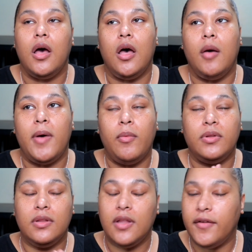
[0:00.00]
I
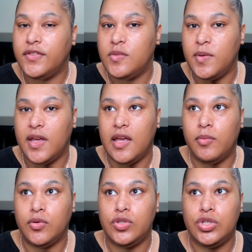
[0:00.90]
would love to be
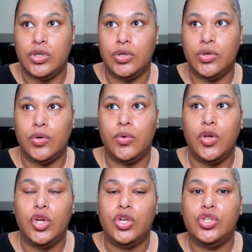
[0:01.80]
able to
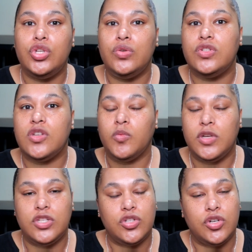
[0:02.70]
do some
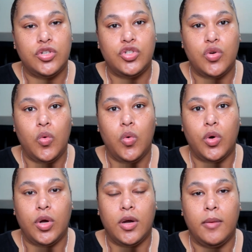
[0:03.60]
research
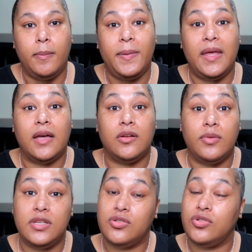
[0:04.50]
or be on a
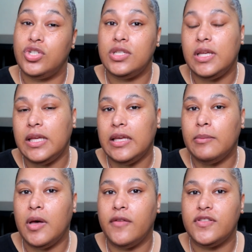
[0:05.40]
research
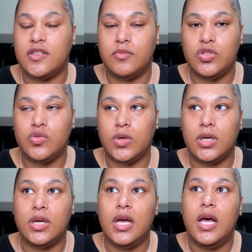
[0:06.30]
team of some
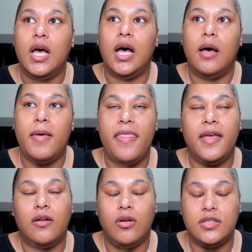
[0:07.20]
sort, and
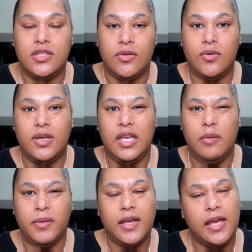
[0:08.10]
then also
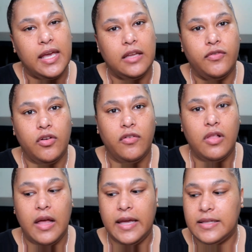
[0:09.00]
keep like a handful of
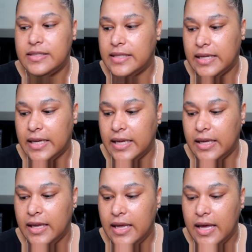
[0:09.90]
clients that
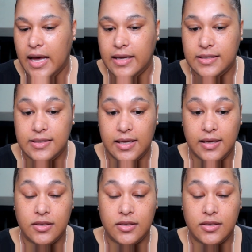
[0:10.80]
I see.